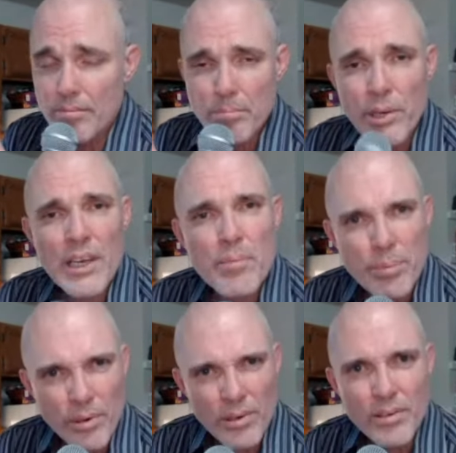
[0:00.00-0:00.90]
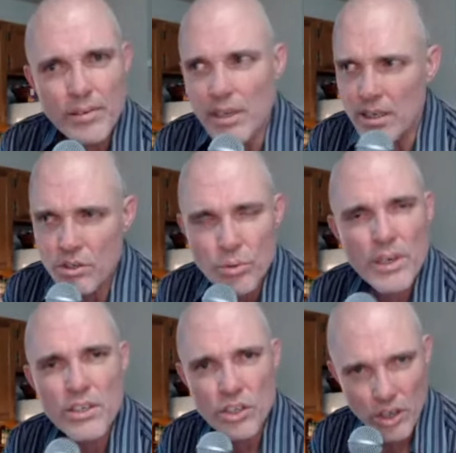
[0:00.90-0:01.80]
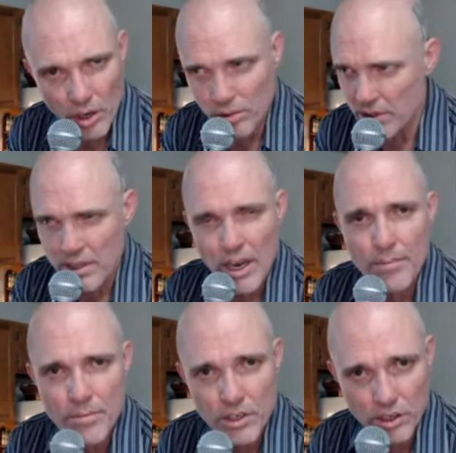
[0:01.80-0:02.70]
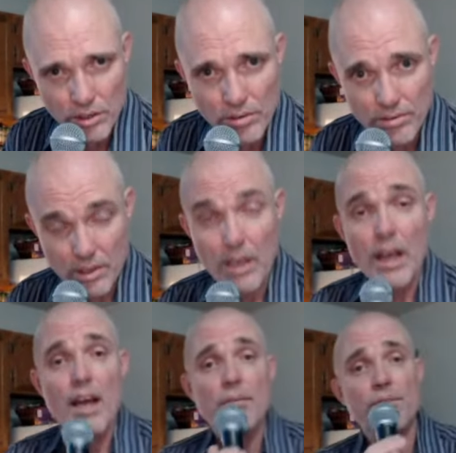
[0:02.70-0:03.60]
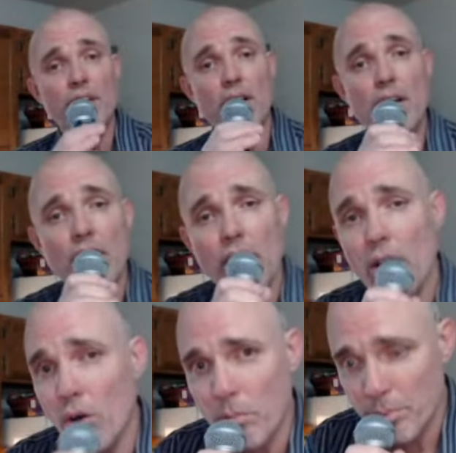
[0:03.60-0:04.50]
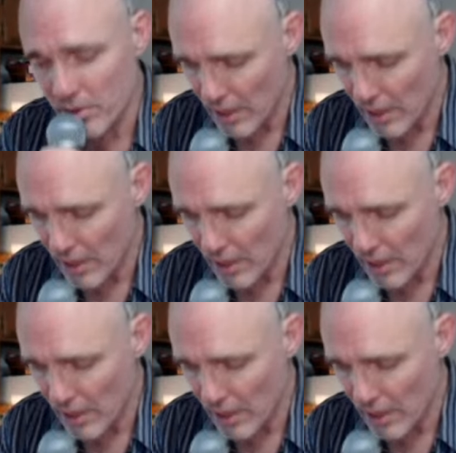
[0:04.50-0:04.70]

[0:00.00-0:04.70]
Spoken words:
people in trench coats come to you, they're going to open